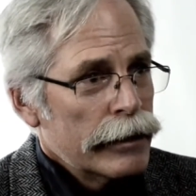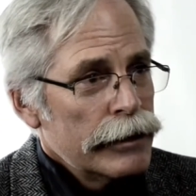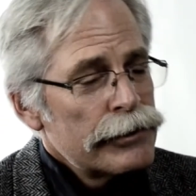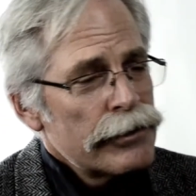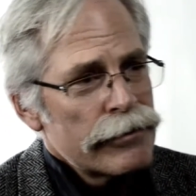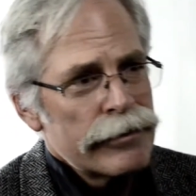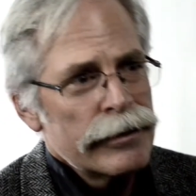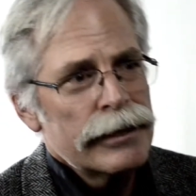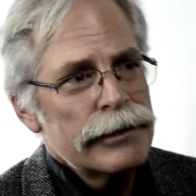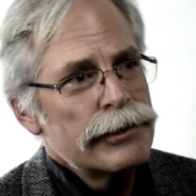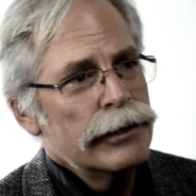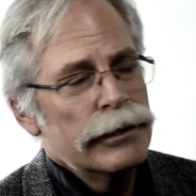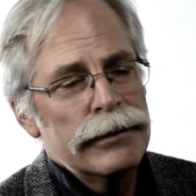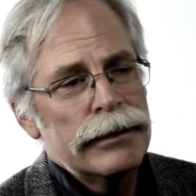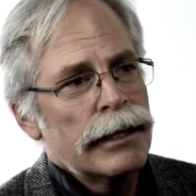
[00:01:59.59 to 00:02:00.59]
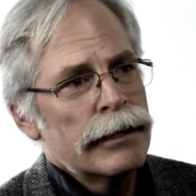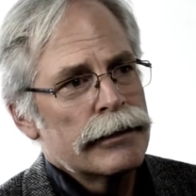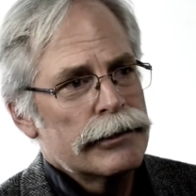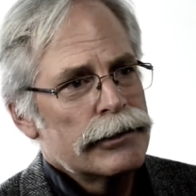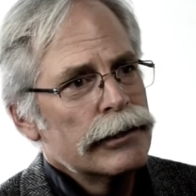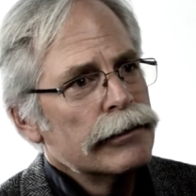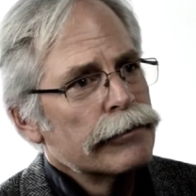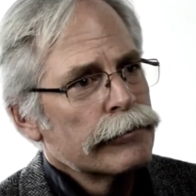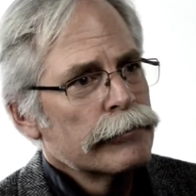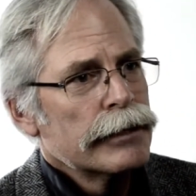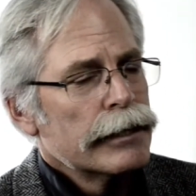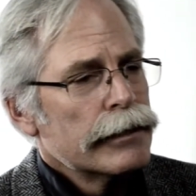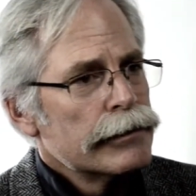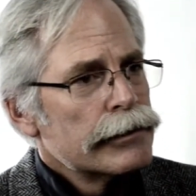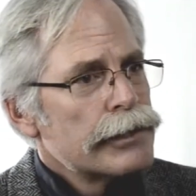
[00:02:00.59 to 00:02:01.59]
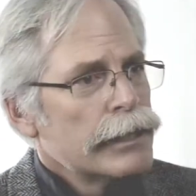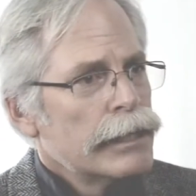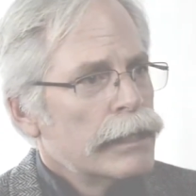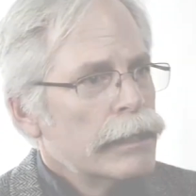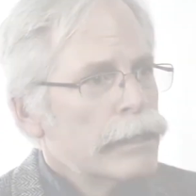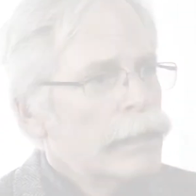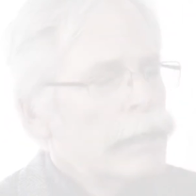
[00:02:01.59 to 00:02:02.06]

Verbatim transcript: These are things that you can't see from the outside.